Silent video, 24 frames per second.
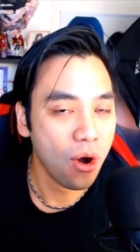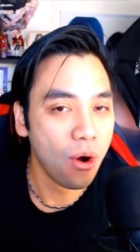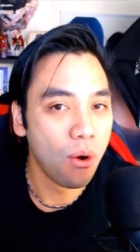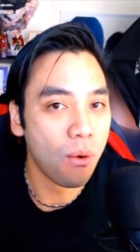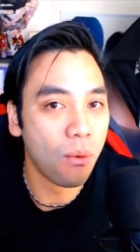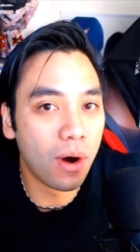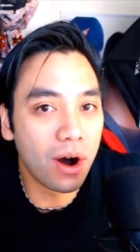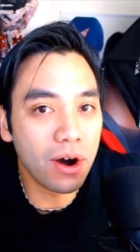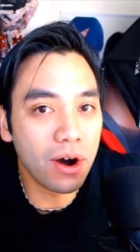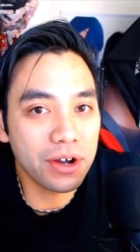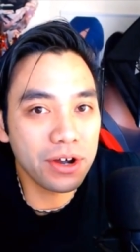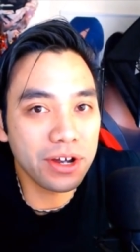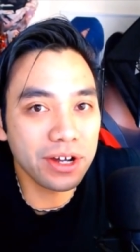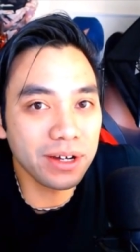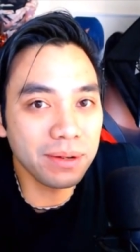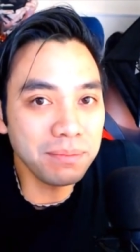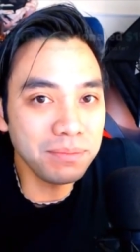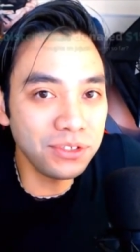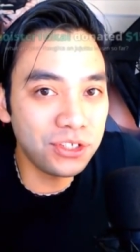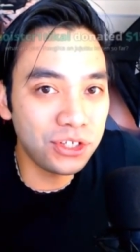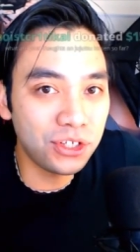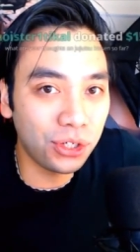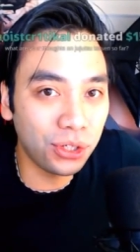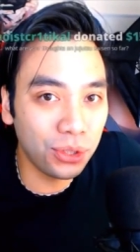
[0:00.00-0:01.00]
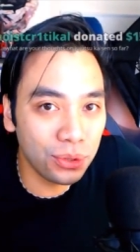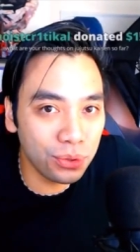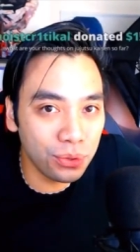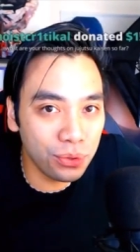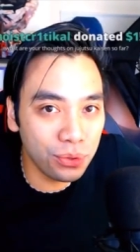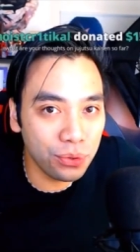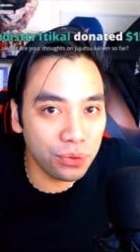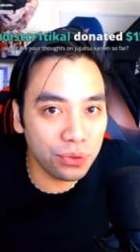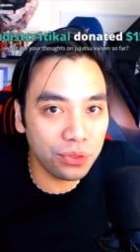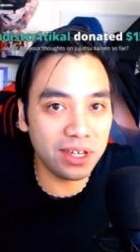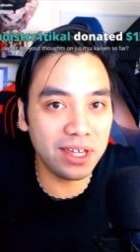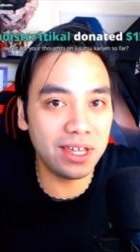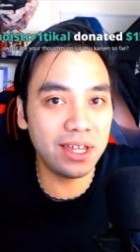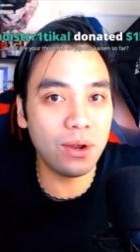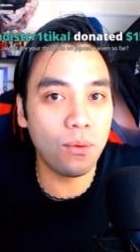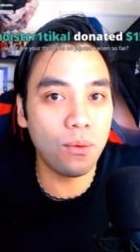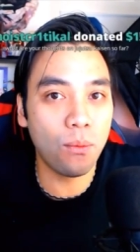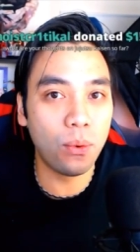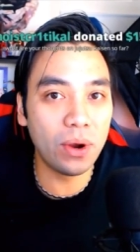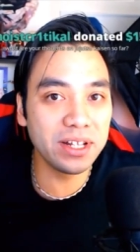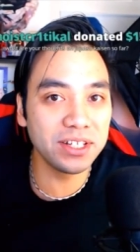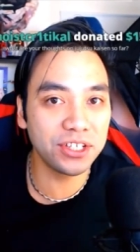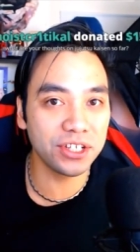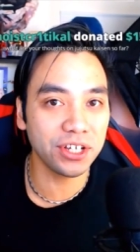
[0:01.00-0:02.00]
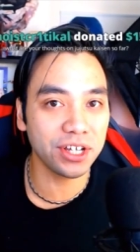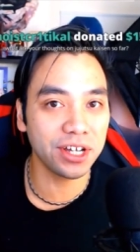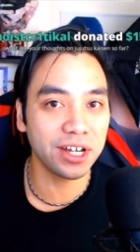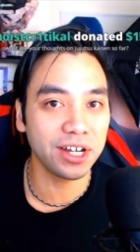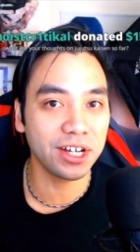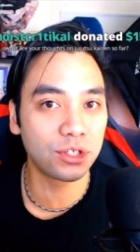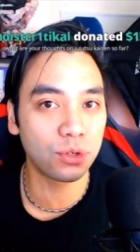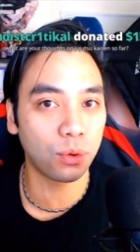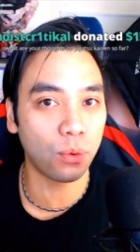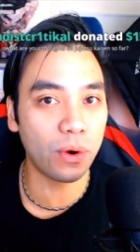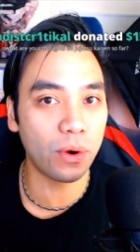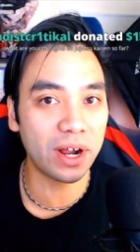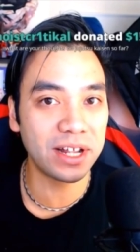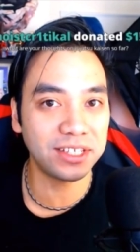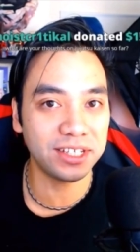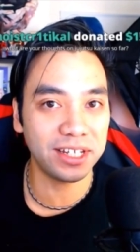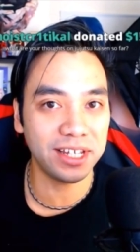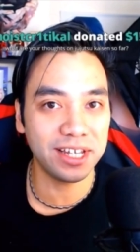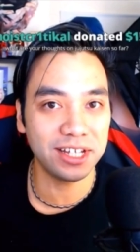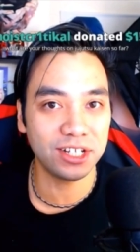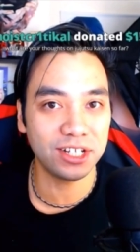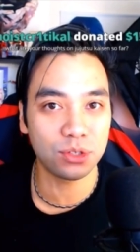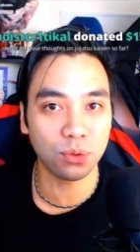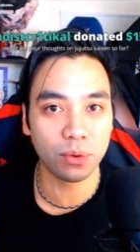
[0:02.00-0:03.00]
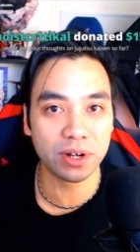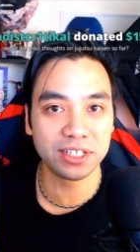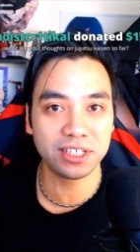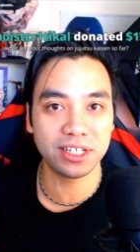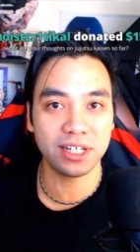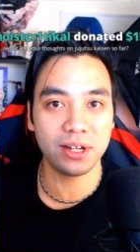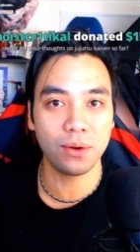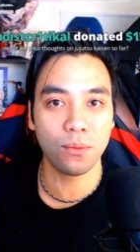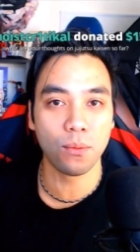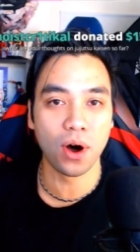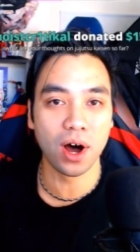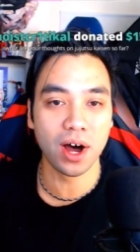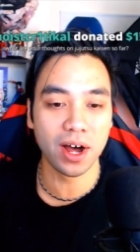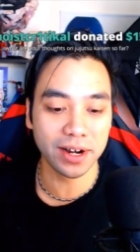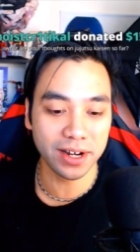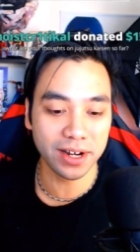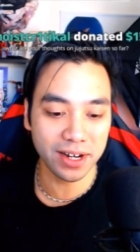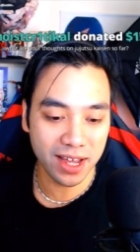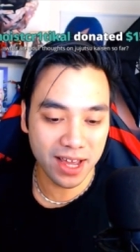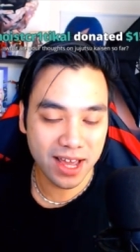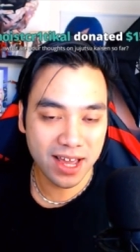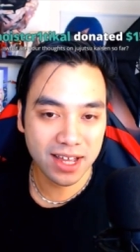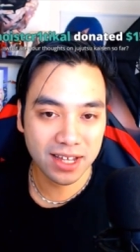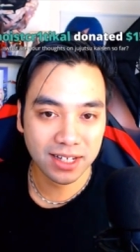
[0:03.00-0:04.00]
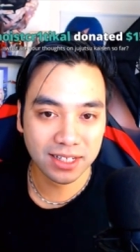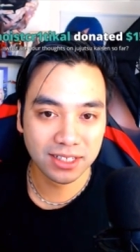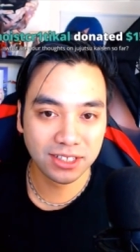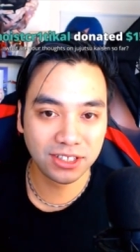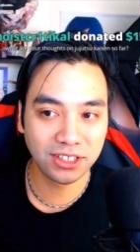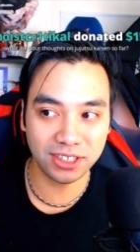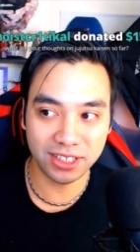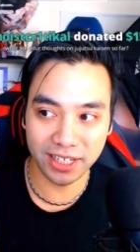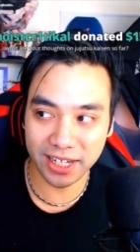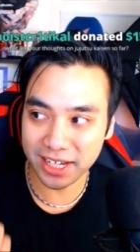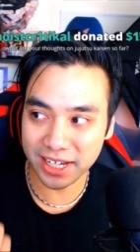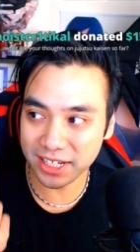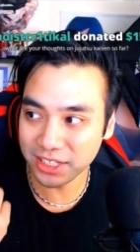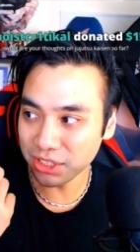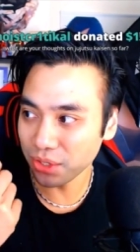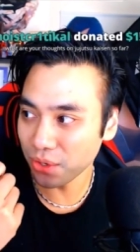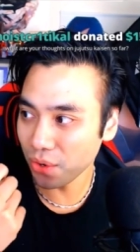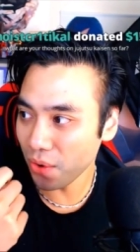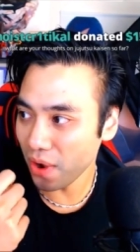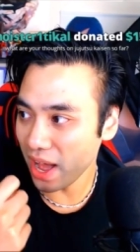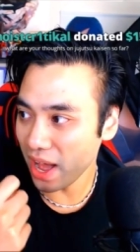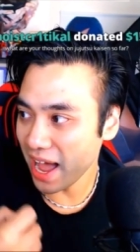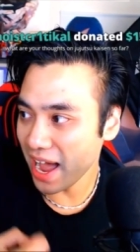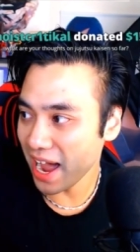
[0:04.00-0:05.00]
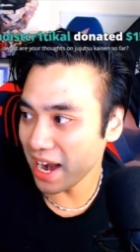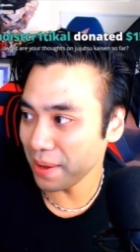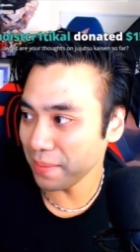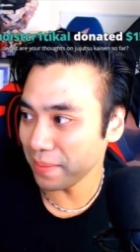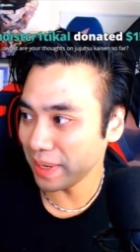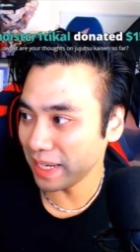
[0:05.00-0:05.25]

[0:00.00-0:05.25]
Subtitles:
Welcome to the Winter 2021 seasonal anime